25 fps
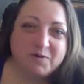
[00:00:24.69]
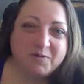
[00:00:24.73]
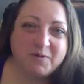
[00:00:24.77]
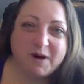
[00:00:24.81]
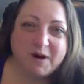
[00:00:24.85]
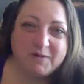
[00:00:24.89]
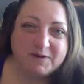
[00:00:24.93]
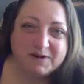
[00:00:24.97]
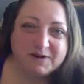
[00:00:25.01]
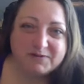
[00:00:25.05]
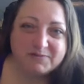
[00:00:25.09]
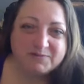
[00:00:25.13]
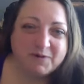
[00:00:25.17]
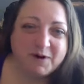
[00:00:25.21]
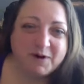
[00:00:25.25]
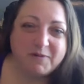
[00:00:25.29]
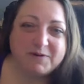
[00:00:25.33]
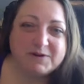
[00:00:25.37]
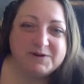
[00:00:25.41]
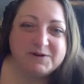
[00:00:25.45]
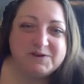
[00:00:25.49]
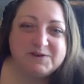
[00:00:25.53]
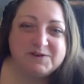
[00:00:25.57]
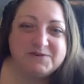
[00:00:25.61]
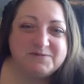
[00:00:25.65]
Why would, why
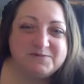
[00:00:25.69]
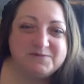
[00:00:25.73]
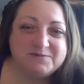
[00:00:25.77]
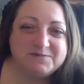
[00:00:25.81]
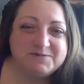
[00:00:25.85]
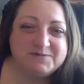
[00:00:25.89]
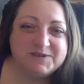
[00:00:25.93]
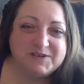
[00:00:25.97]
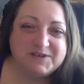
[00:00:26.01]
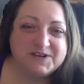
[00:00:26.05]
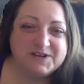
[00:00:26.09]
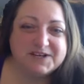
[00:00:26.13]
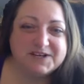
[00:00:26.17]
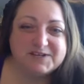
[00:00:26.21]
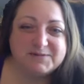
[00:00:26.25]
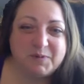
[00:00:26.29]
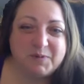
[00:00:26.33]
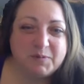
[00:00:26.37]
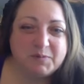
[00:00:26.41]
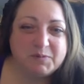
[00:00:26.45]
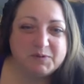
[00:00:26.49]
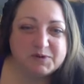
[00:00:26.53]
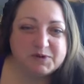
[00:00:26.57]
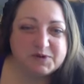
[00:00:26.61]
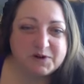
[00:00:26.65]
would you suggest
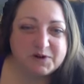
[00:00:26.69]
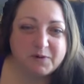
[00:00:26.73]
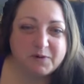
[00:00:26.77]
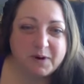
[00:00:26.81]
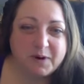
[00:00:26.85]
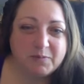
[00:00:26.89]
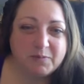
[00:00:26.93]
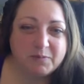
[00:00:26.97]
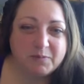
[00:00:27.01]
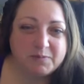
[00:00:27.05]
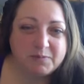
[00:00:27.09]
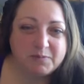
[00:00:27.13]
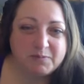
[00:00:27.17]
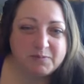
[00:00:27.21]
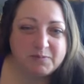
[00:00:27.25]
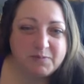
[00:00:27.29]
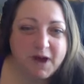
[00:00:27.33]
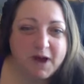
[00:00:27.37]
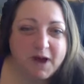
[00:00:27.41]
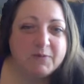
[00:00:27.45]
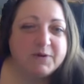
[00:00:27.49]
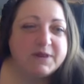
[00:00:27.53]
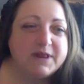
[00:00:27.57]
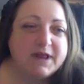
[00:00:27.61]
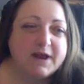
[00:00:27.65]
people show up?
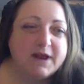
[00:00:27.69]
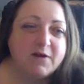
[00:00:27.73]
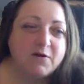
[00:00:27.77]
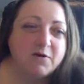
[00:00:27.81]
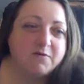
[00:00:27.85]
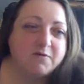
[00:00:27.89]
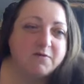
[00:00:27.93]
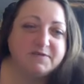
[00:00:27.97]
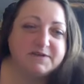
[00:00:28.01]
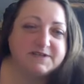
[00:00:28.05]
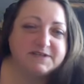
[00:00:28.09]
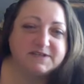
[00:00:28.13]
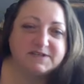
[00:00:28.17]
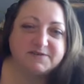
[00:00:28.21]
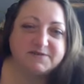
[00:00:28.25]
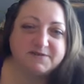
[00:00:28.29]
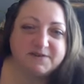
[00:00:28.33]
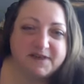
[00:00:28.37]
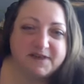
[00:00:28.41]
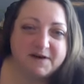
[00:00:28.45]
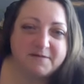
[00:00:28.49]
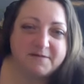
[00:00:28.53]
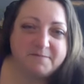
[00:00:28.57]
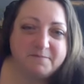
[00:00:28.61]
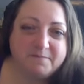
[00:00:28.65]
How would they know if this is for
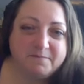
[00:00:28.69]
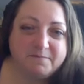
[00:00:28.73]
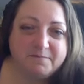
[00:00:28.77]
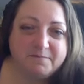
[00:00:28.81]
them?